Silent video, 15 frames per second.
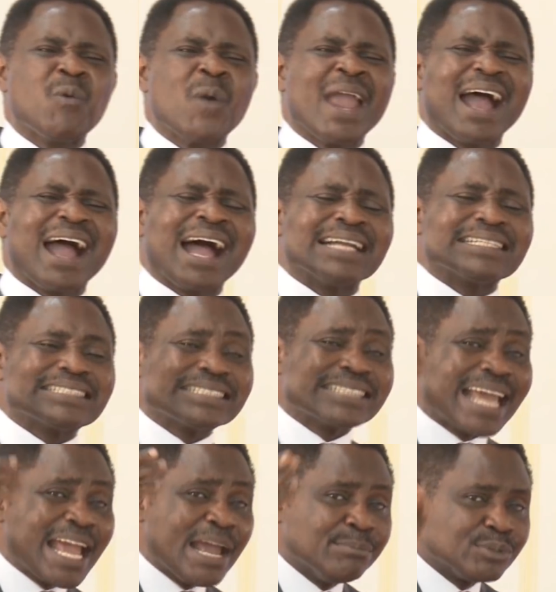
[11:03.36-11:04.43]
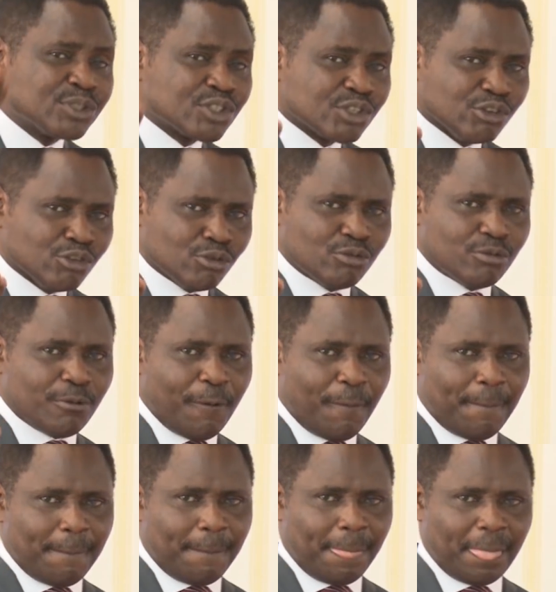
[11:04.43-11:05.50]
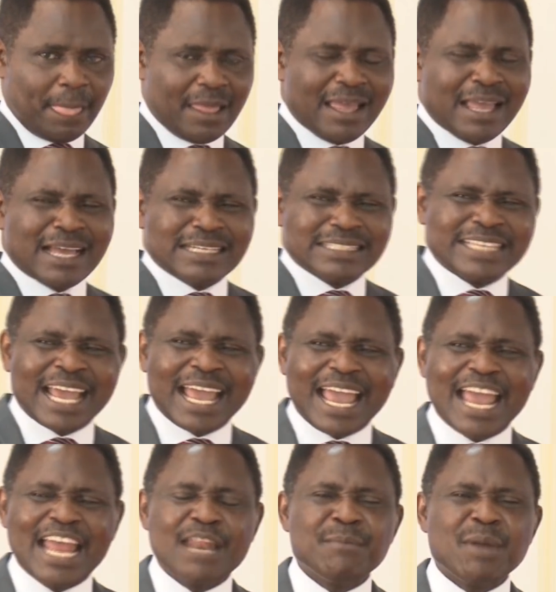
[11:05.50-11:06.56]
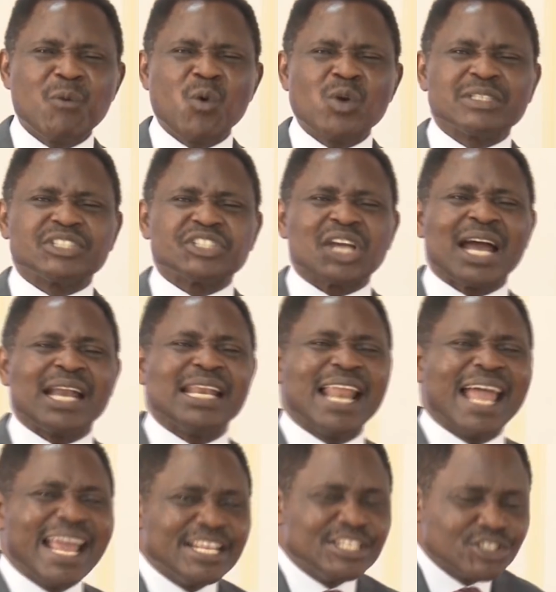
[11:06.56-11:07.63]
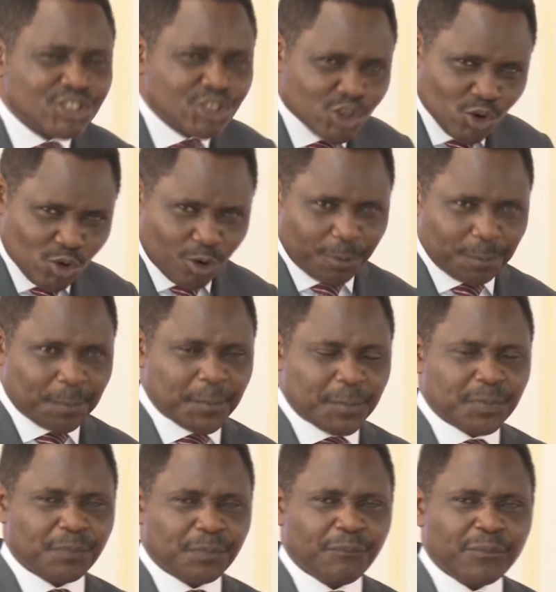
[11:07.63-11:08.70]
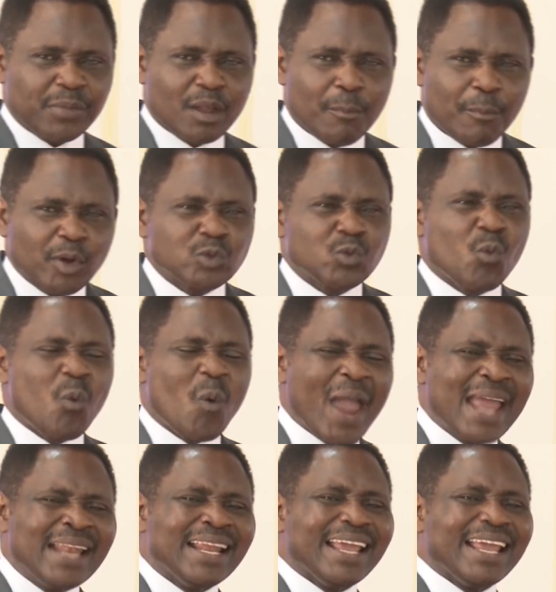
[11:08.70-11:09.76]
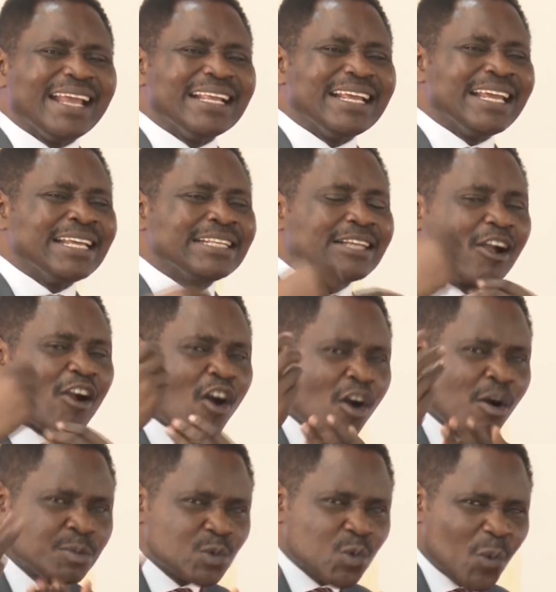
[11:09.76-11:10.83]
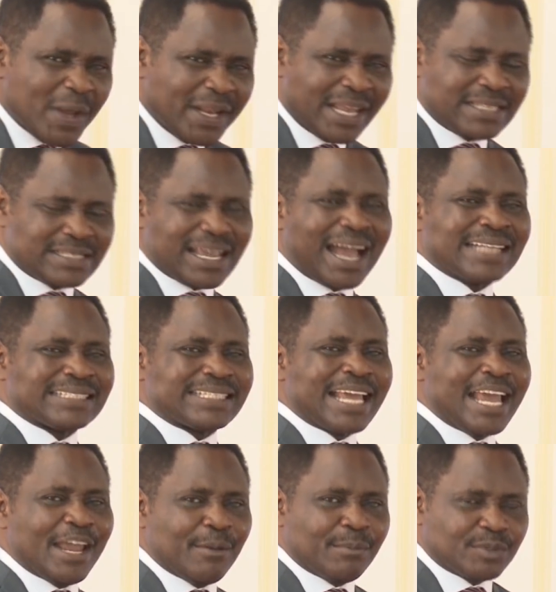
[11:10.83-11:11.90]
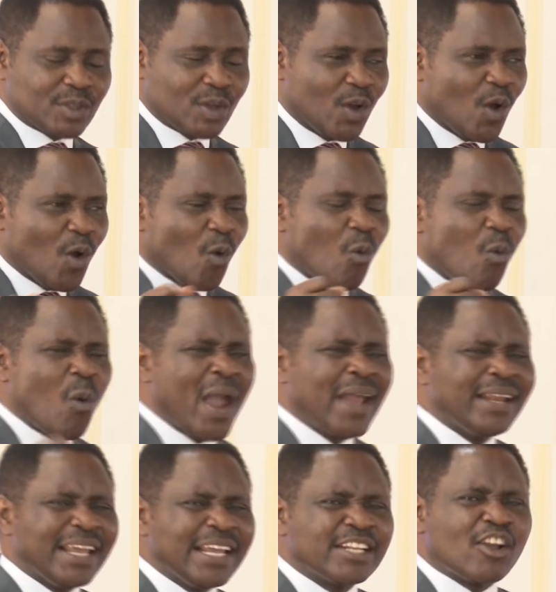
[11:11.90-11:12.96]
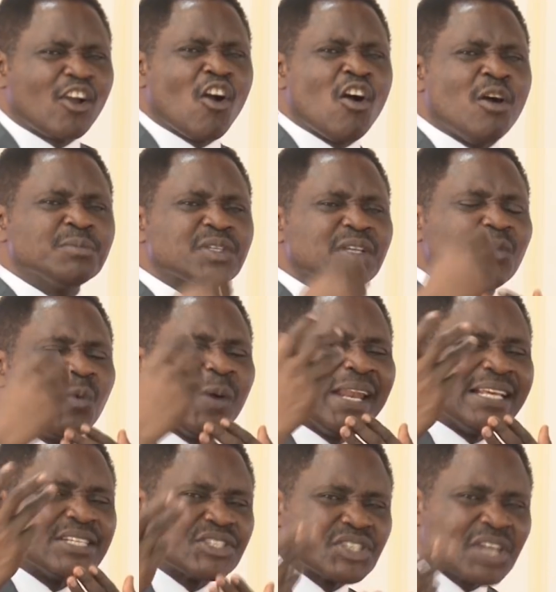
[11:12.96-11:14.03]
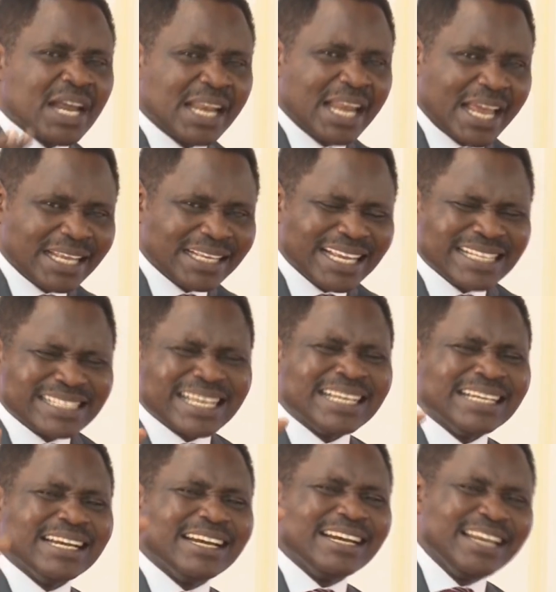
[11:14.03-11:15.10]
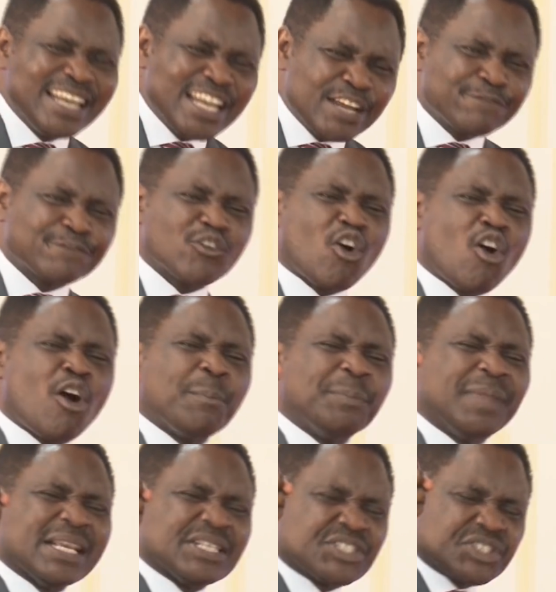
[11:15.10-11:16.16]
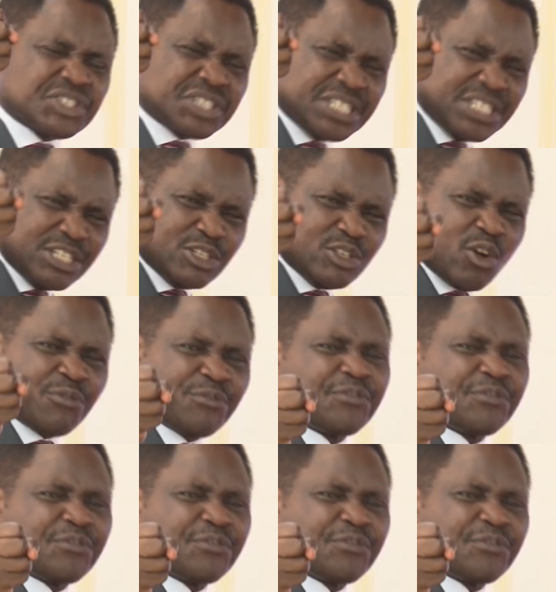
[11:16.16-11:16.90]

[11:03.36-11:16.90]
will attempt you. The enemy will challenge you. But when it comes with his attempt, when it comes with his challenge, he says, lift up the shield of